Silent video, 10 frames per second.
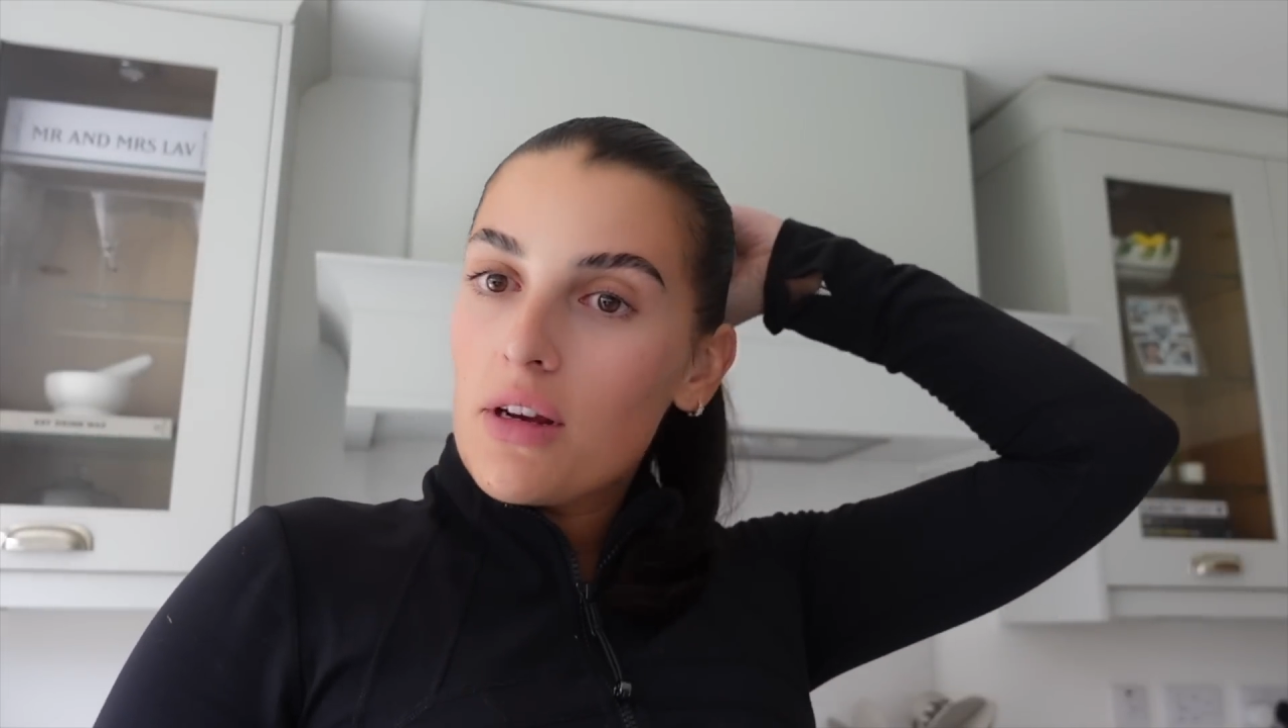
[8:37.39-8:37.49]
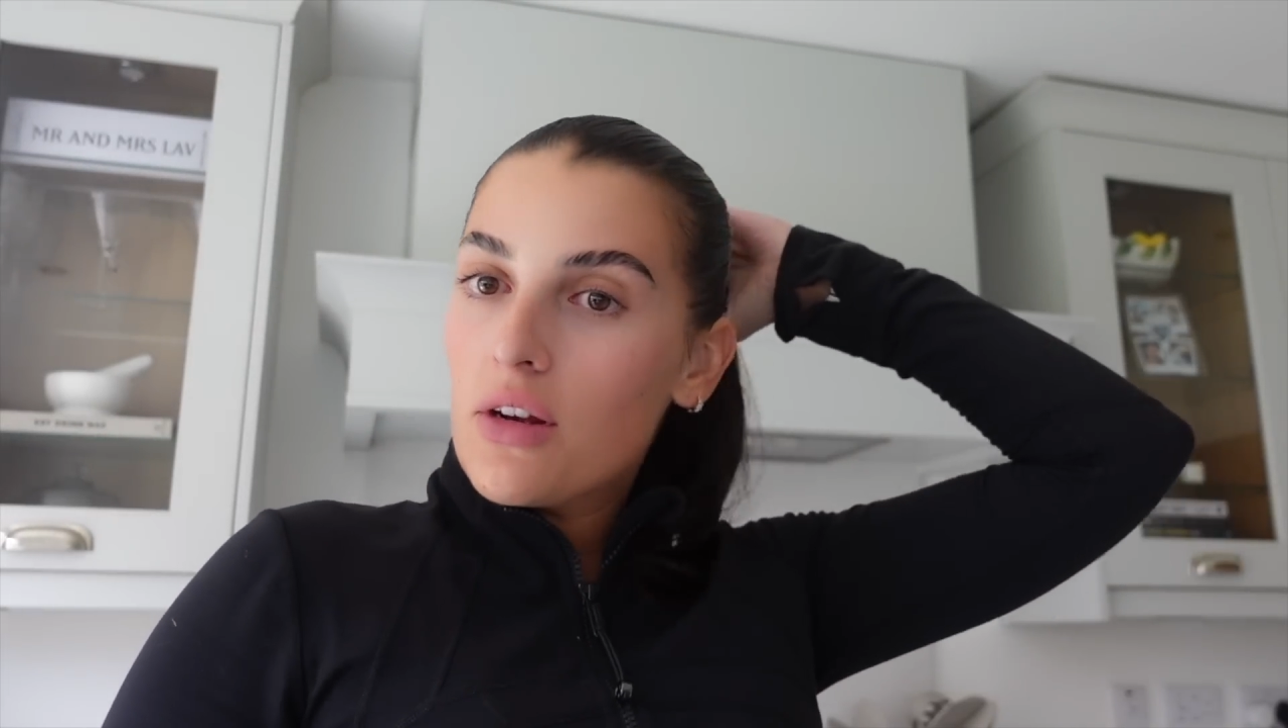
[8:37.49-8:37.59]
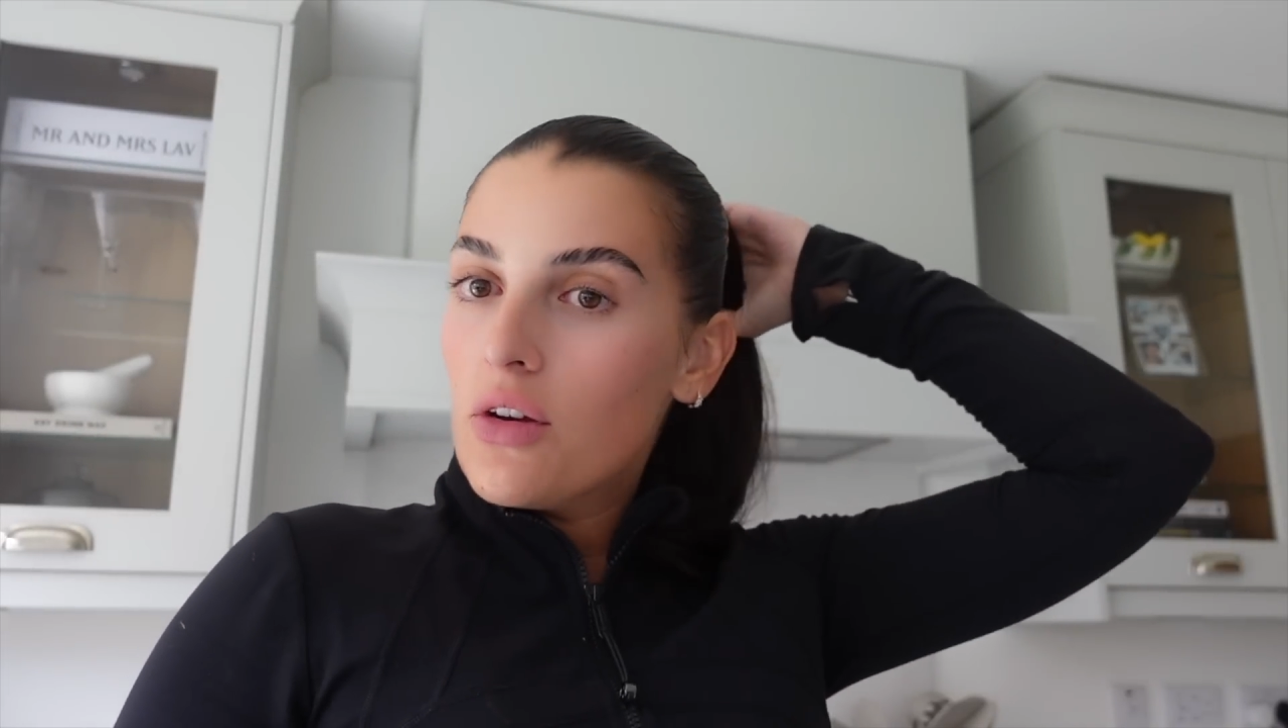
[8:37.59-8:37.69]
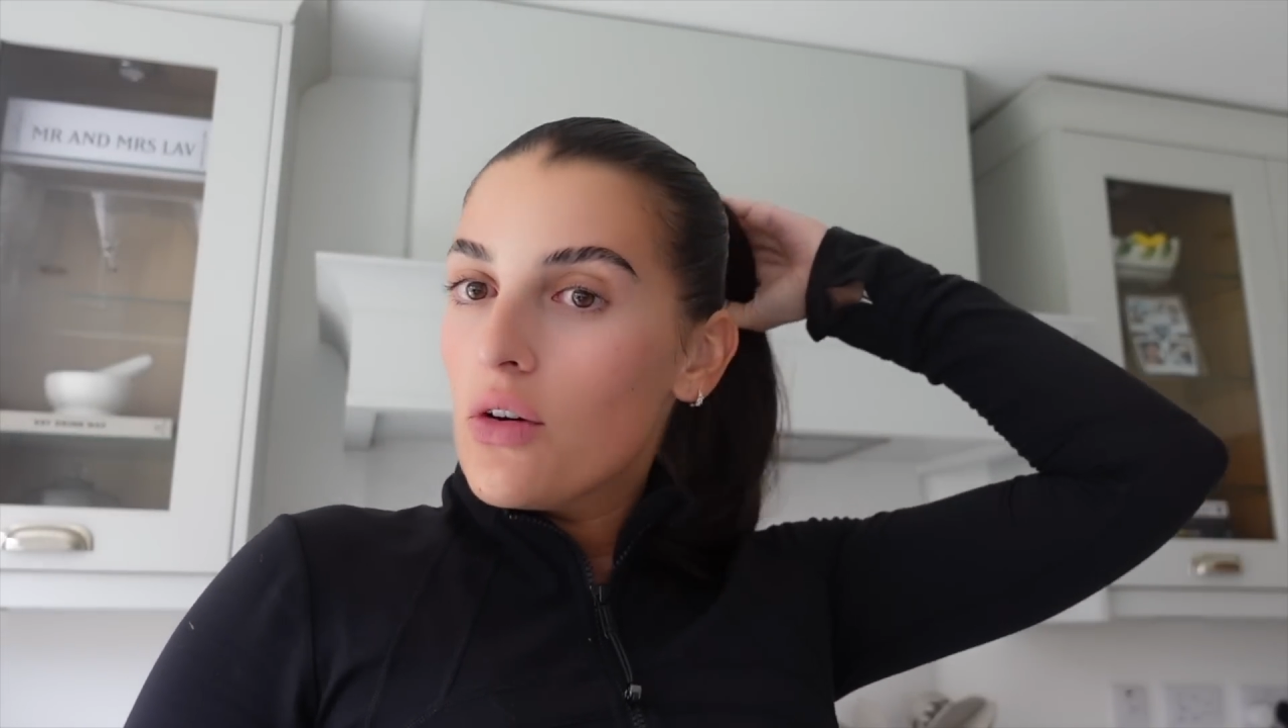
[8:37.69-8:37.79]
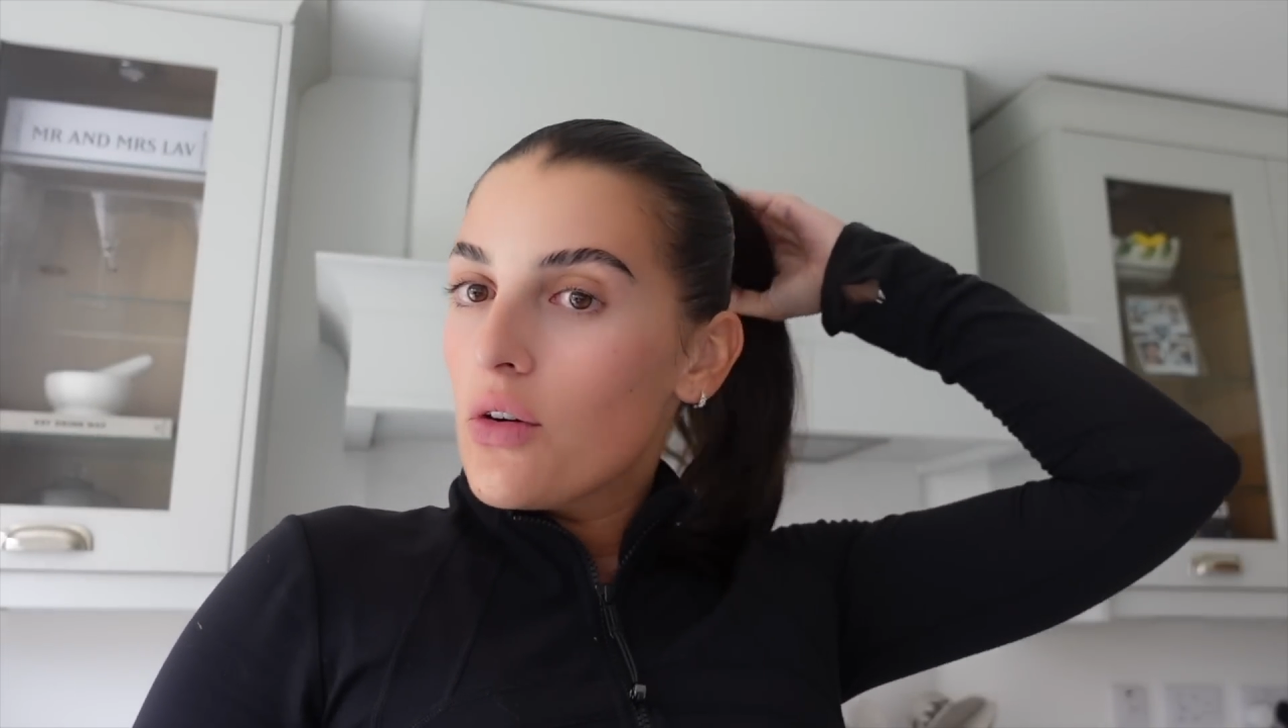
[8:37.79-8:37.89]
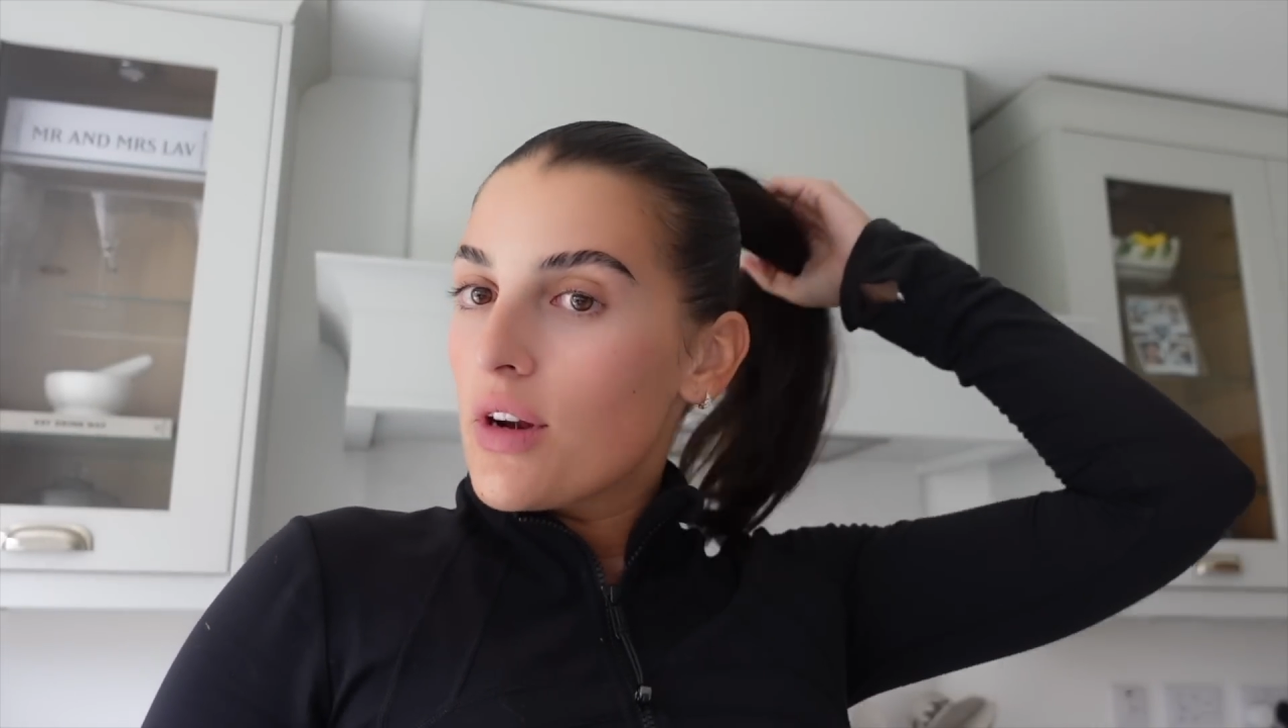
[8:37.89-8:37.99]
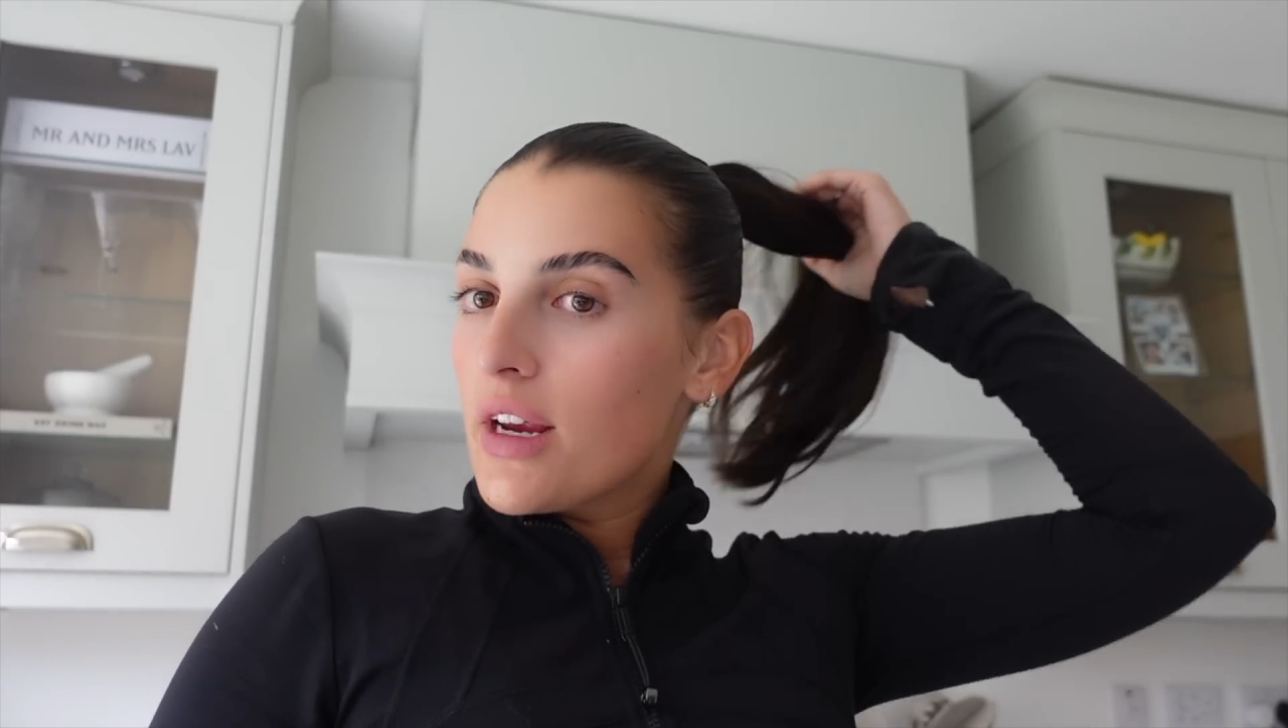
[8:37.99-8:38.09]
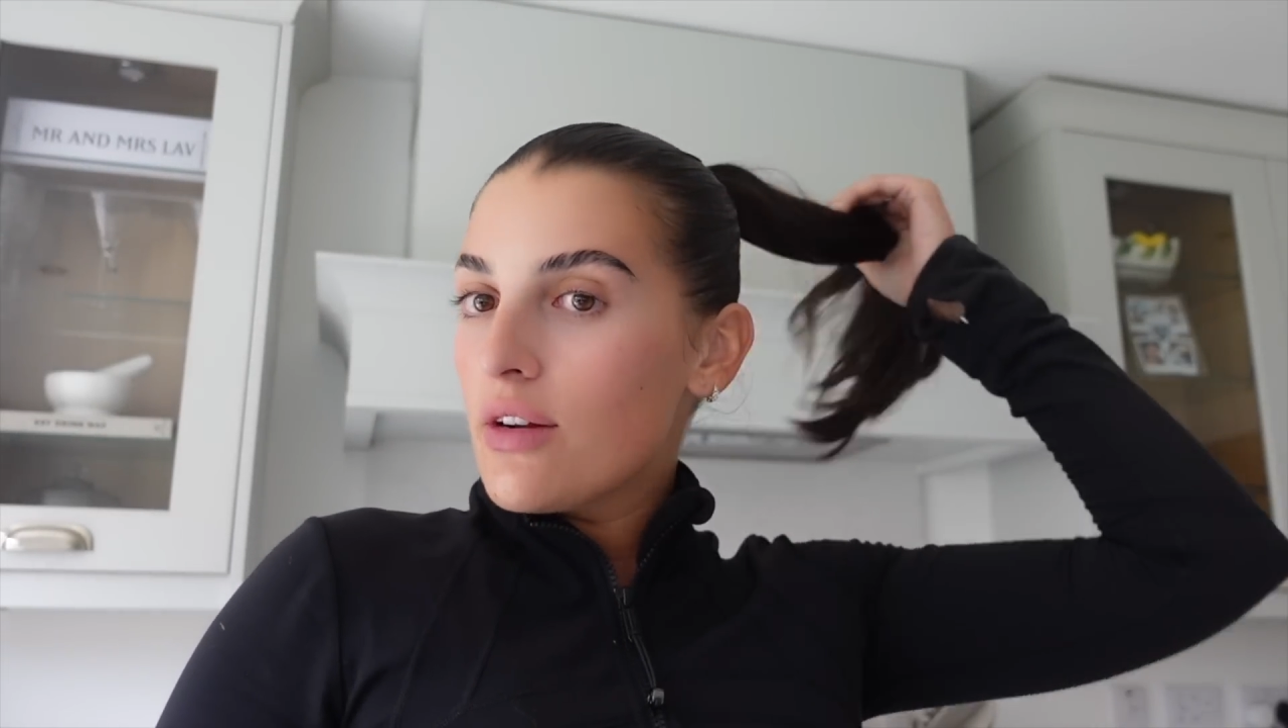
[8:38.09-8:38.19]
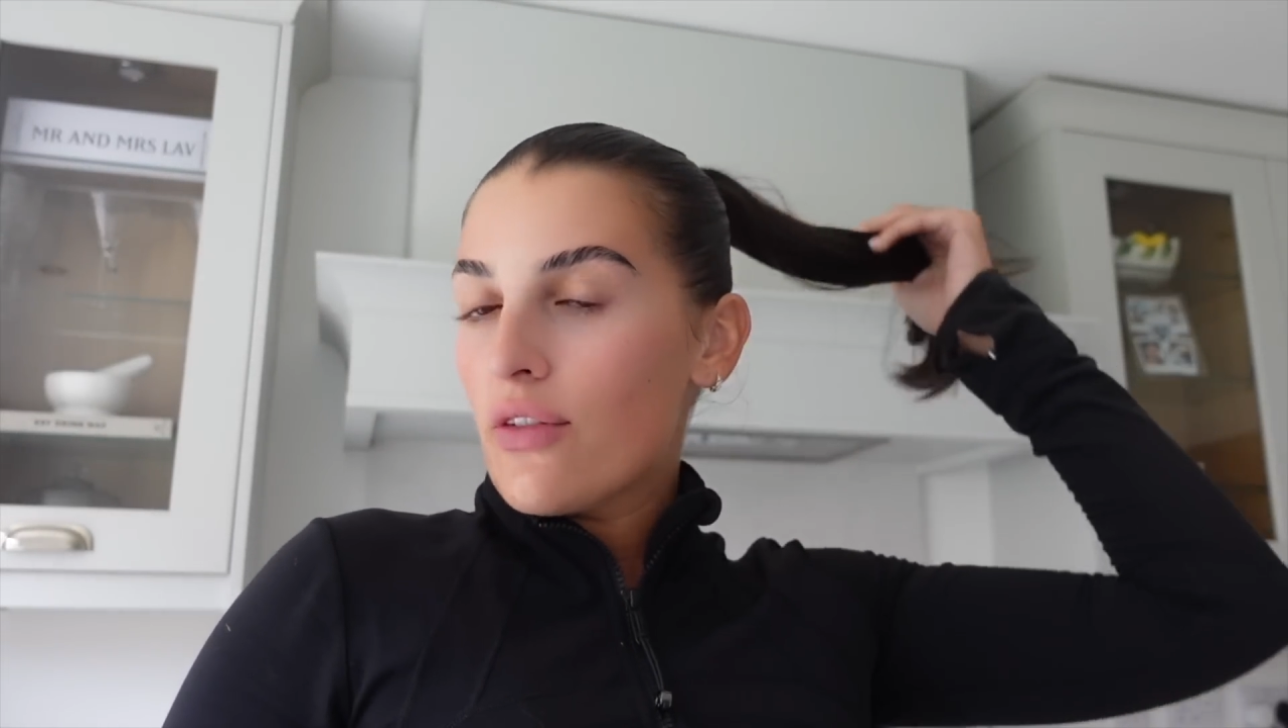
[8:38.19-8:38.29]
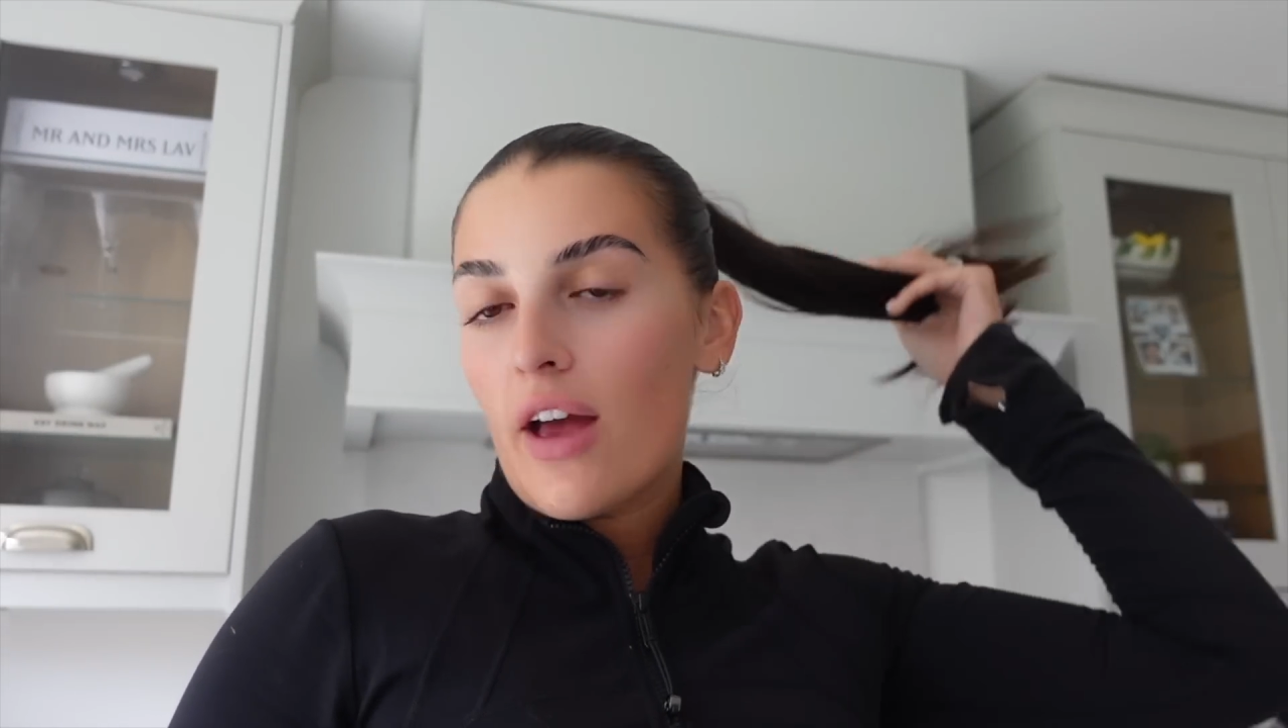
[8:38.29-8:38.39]
no
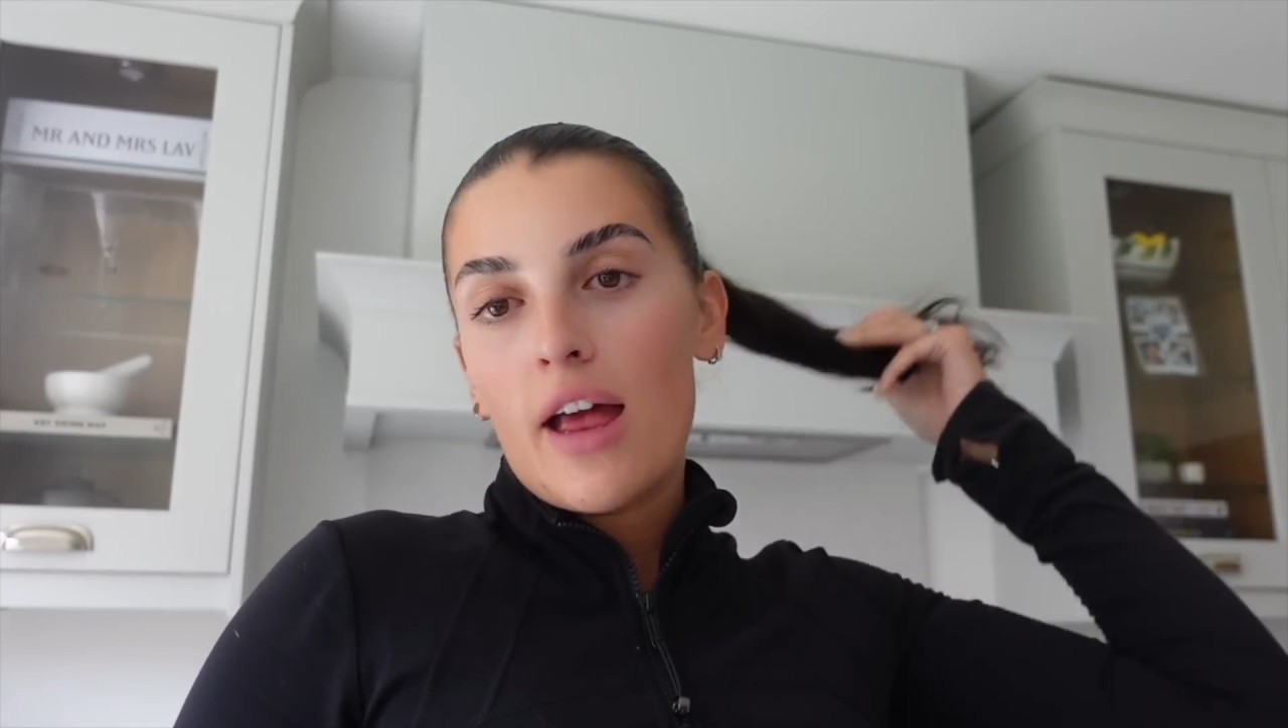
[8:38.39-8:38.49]
need for